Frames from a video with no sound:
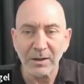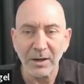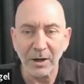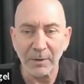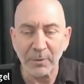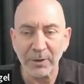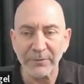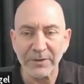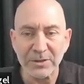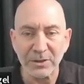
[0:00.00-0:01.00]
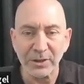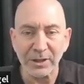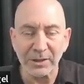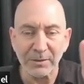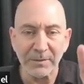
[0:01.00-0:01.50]
our previous look
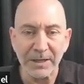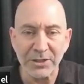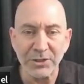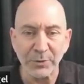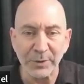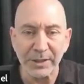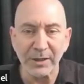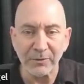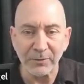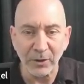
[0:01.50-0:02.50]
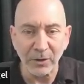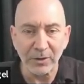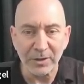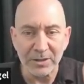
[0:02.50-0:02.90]
at the history of Earth.